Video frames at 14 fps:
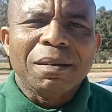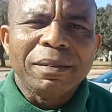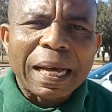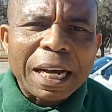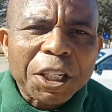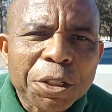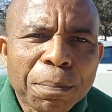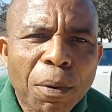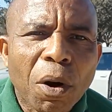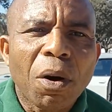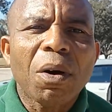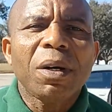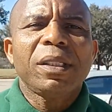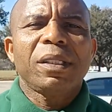
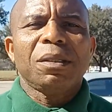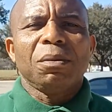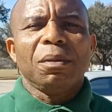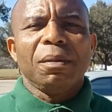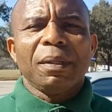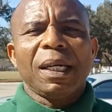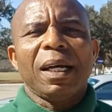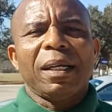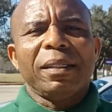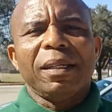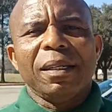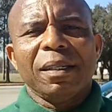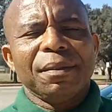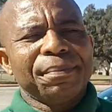dashboard, we'll be looking at
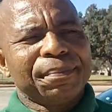the